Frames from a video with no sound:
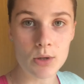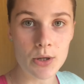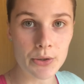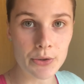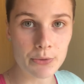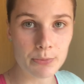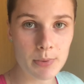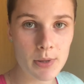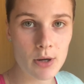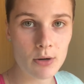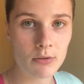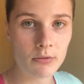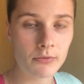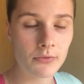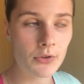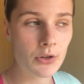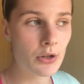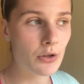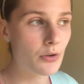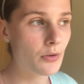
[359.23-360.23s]
go do peer
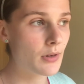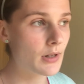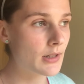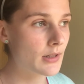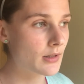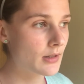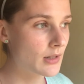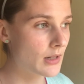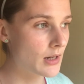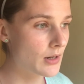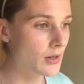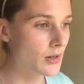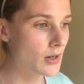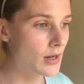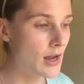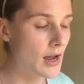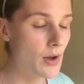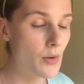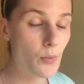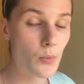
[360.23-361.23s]
review, see
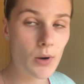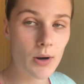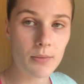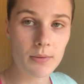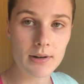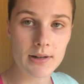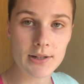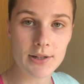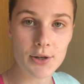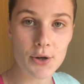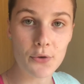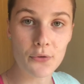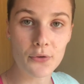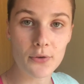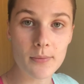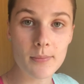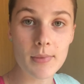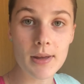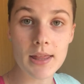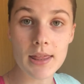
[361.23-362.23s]
where we're gonna go
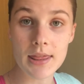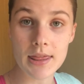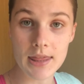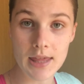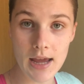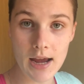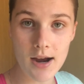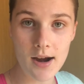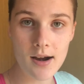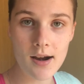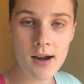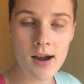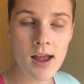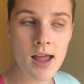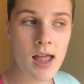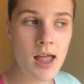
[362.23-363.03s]
from there.